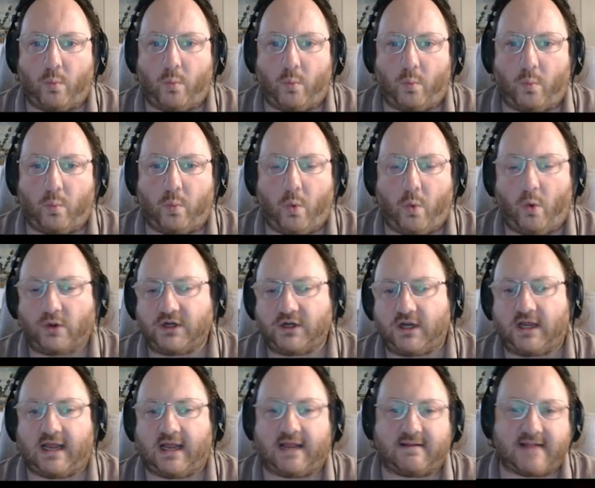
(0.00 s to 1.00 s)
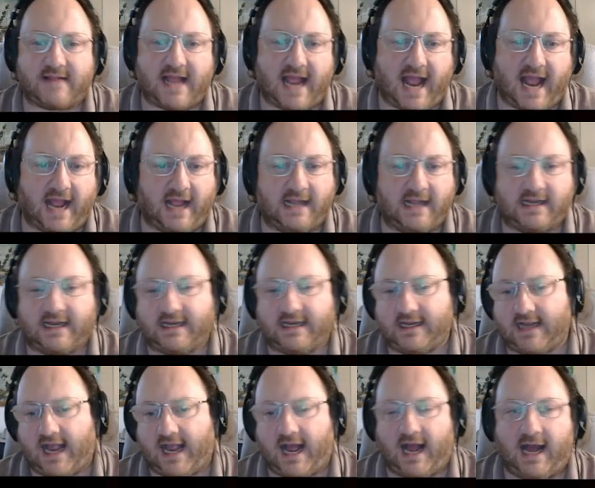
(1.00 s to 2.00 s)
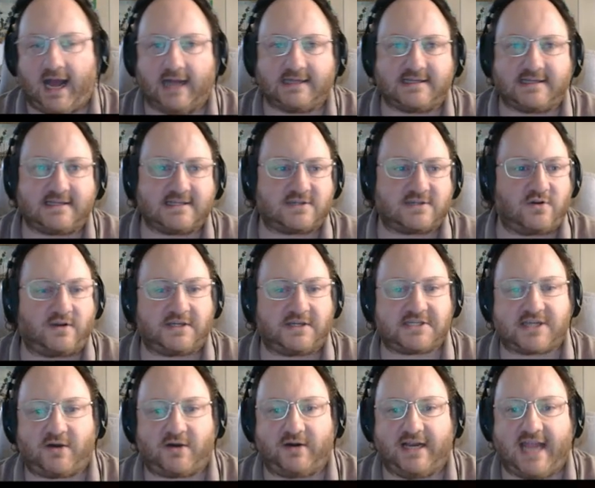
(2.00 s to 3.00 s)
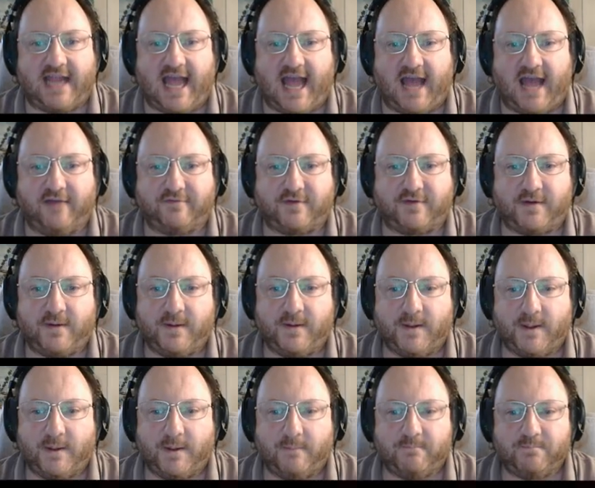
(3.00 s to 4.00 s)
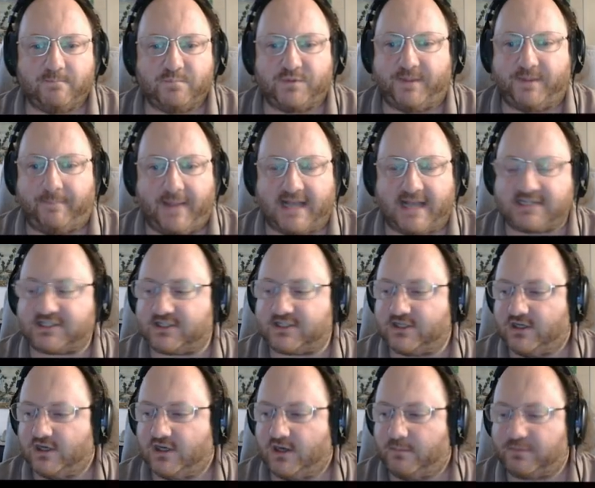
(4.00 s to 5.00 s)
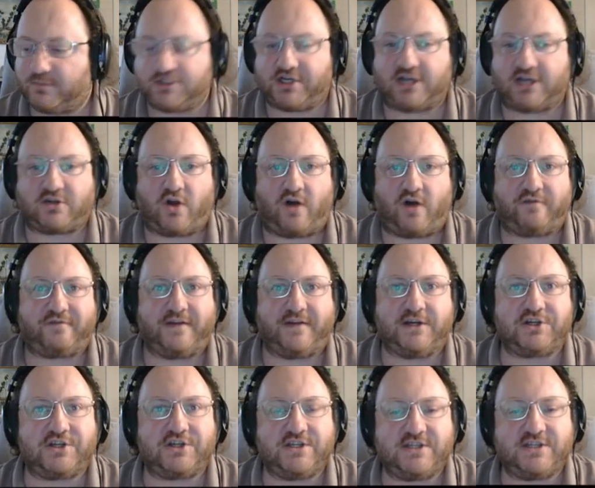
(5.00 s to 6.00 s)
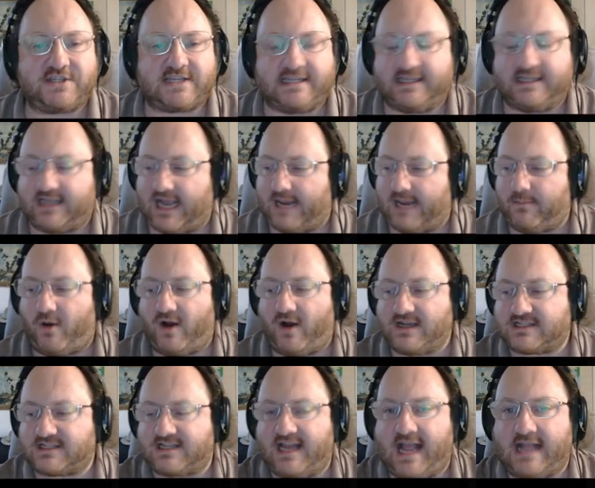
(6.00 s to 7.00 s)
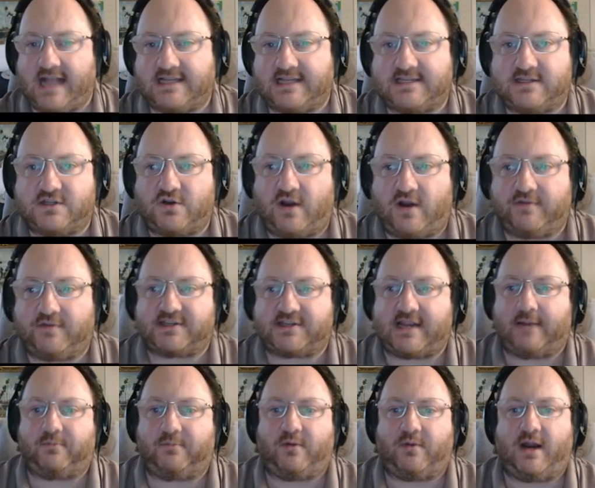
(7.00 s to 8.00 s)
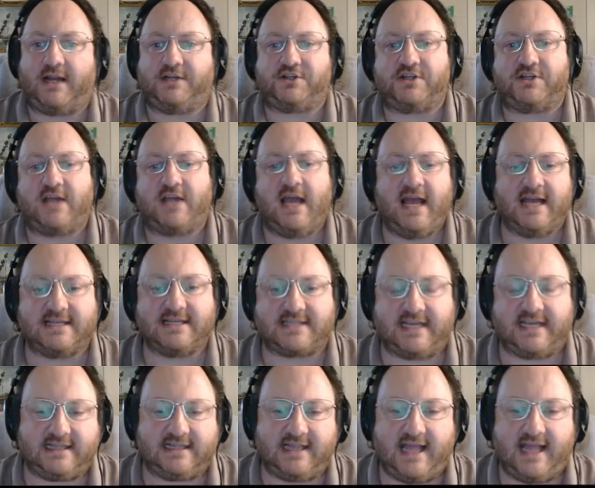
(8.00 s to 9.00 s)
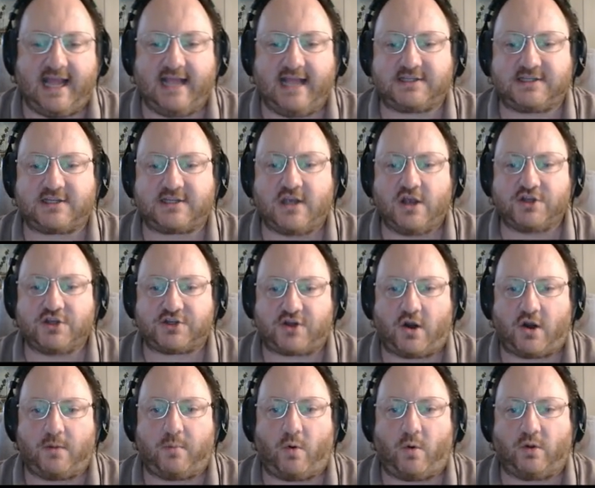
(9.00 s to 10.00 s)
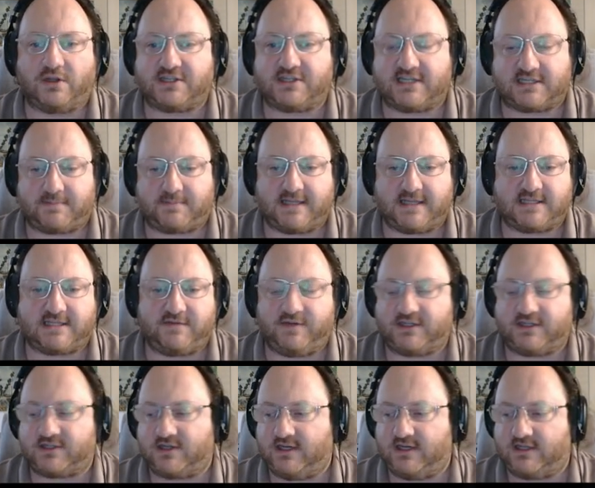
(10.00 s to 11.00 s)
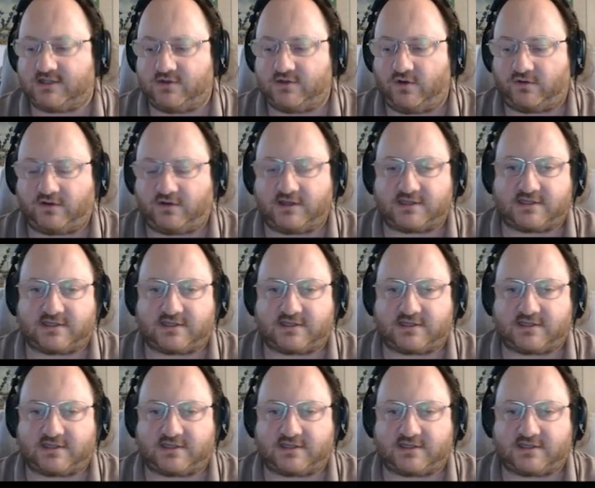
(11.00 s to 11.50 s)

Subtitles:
Water does not necessarily have the best projectile finishes in the game. Ice Lance does not have the same range as Heat Lance. Snowball is expensive. It's not,